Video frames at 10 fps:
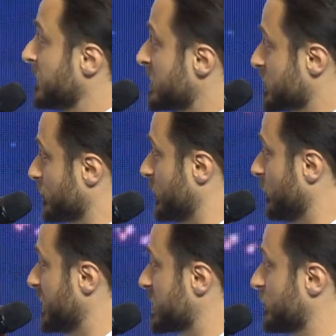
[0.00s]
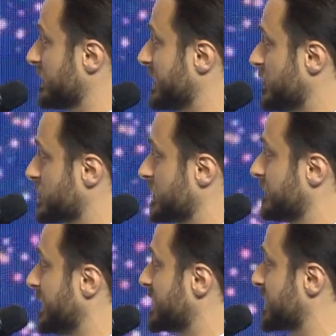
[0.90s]
So the OPX1000
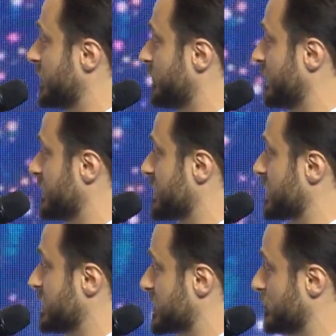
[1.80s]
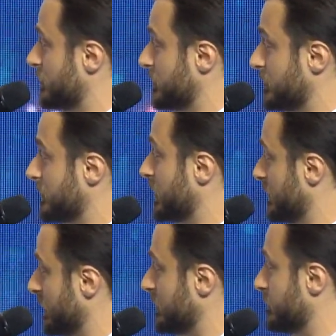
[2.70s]
takes care of it
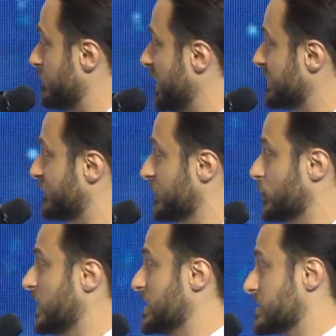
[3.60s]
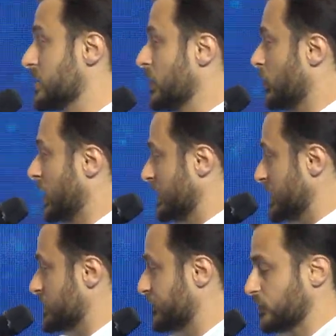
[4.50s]
in many different ways. One
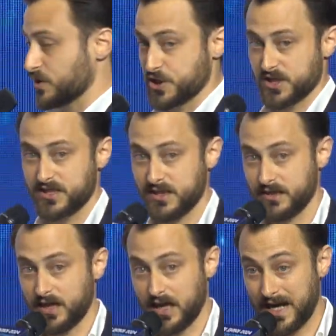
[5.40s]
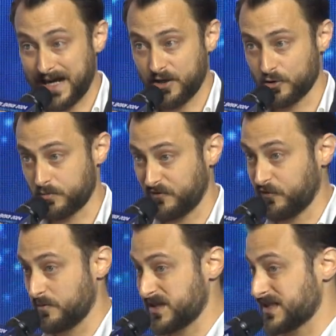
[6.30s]
is, of course, just the analog
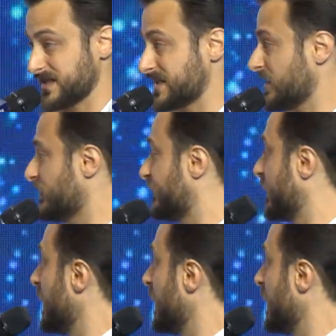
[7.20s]
performance itself.